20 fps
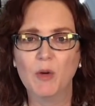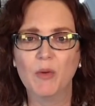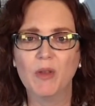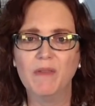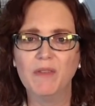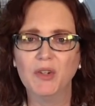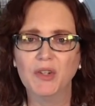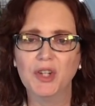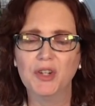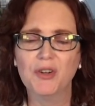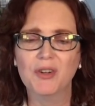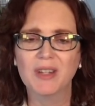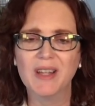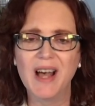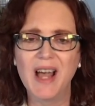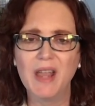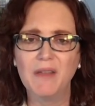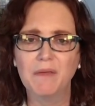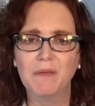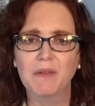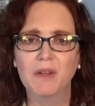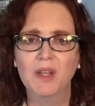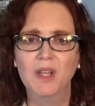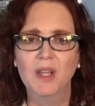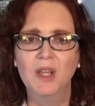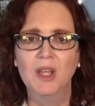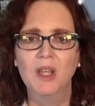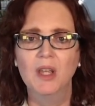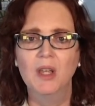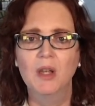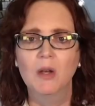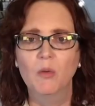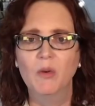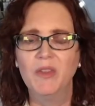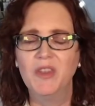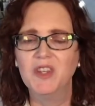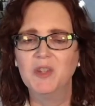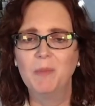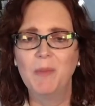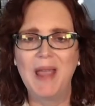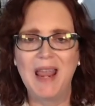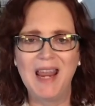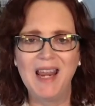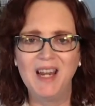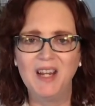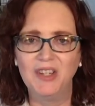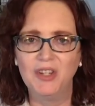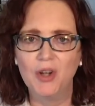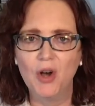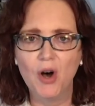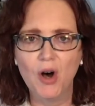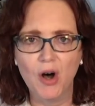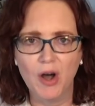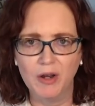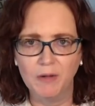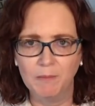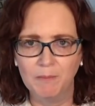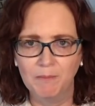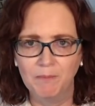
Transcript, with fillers: revealed in your life when this pain is gone.